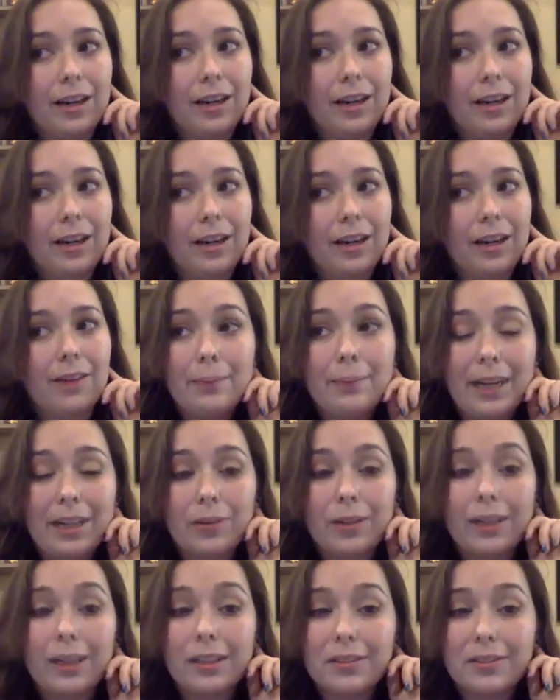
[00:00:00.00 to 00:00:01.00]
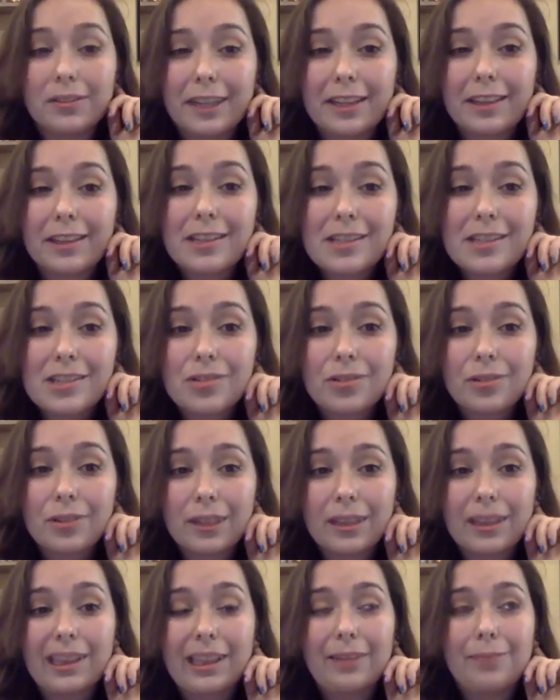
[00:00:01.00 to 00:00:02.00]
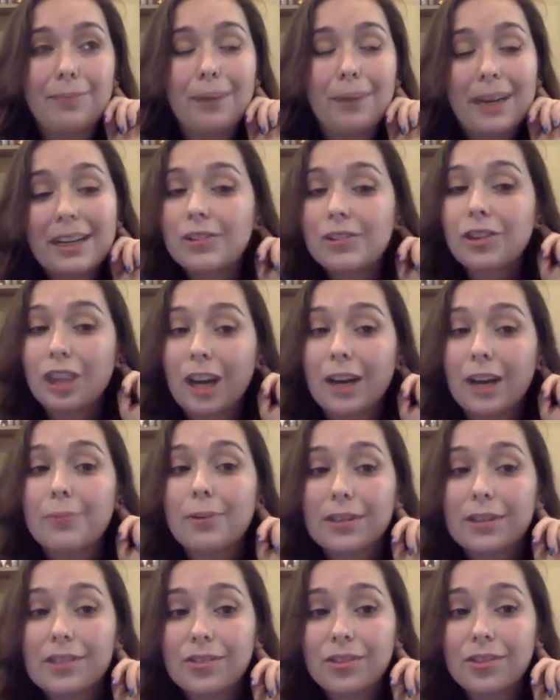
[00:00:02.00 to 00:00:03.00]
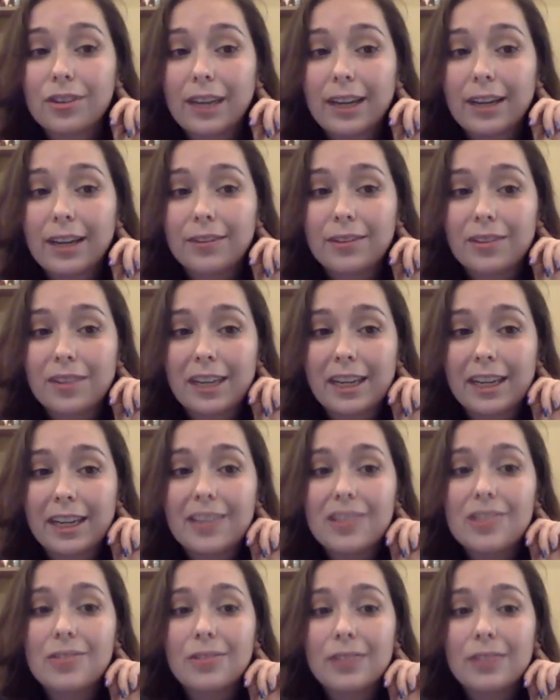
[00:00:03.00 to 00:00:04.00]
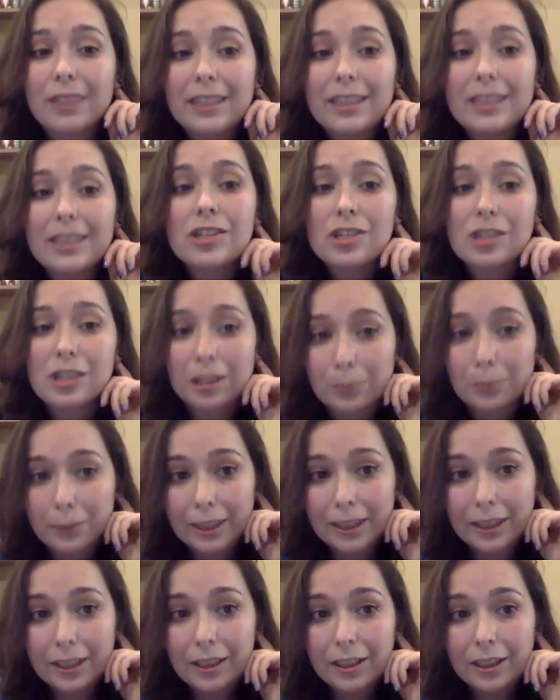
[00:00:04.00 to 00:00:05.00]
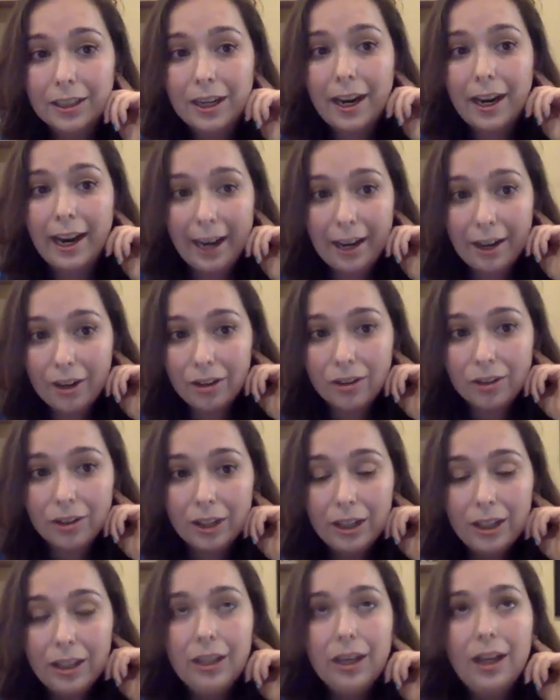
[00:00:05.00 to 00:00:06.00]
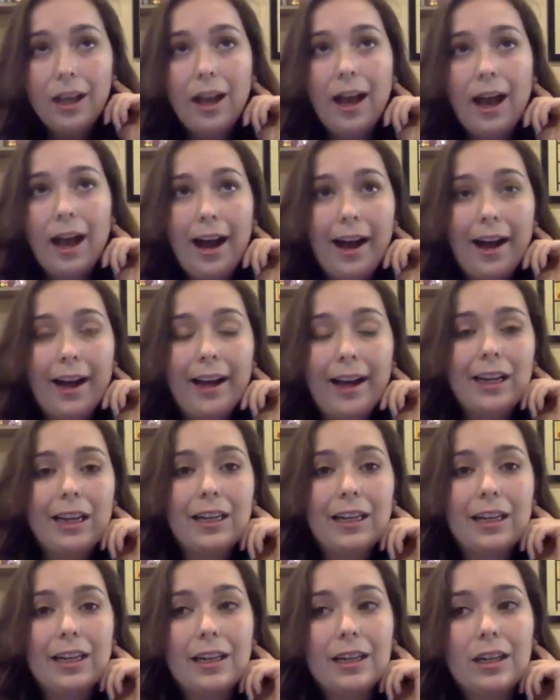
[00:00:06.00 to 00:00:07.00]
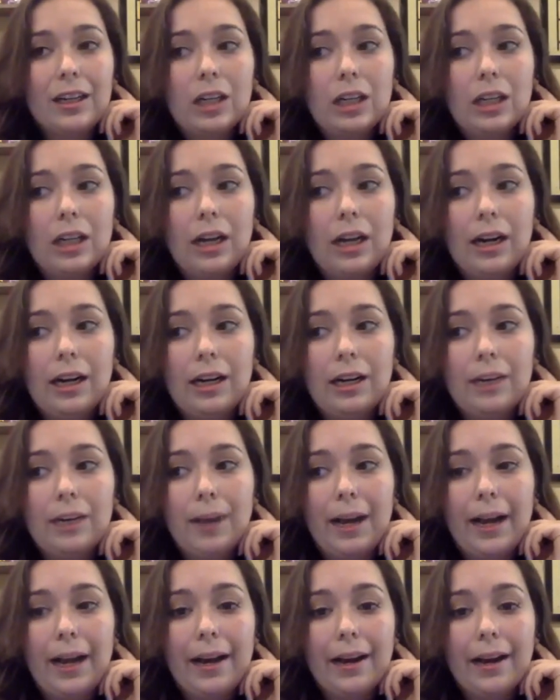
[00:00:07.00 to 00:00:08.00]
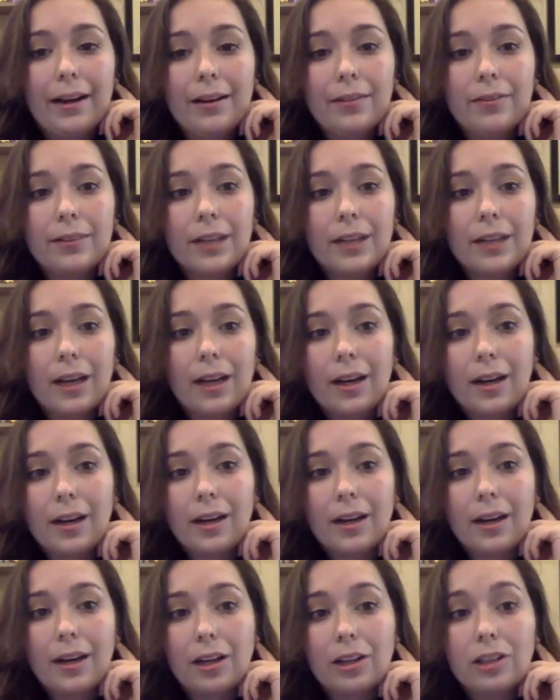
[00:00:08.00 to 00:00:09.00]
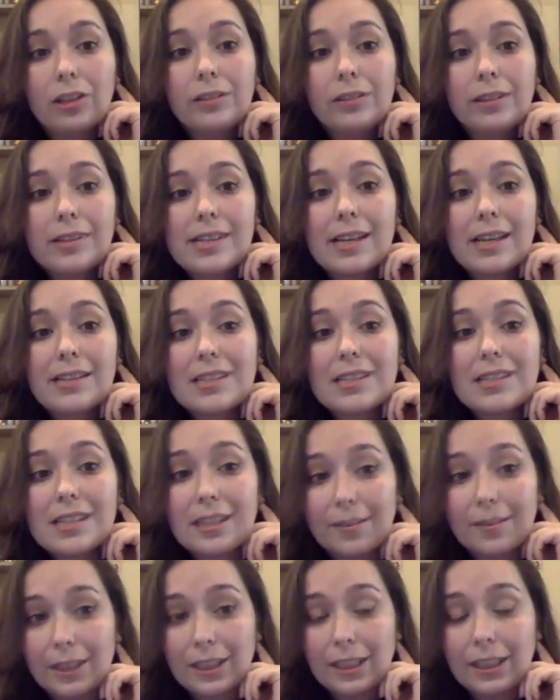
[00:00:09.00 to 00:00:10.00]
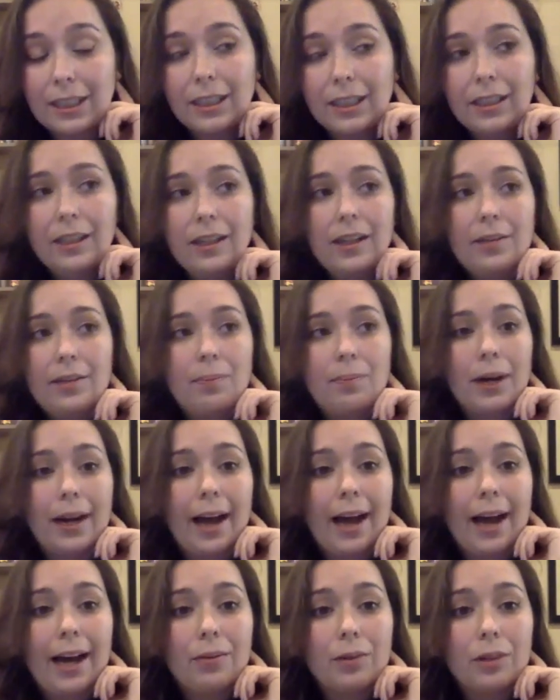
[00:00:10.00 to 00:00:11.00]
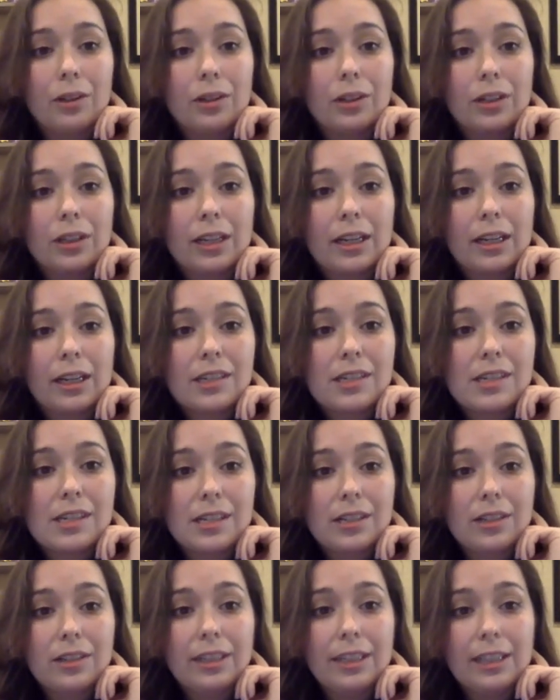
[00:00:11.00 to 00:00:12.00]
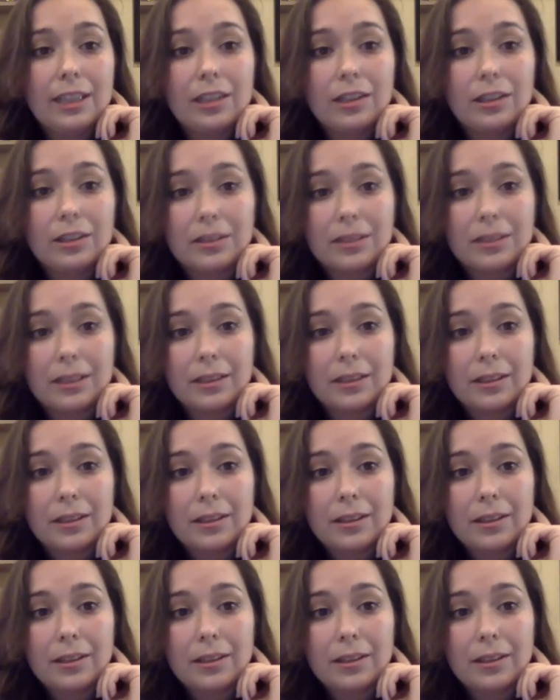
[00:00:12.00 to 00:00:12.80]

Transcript: had been on my mind a while of like, this is my thought process for that was like, it's really stupid how I have a gluten sensitivity, but I will still eat gluten.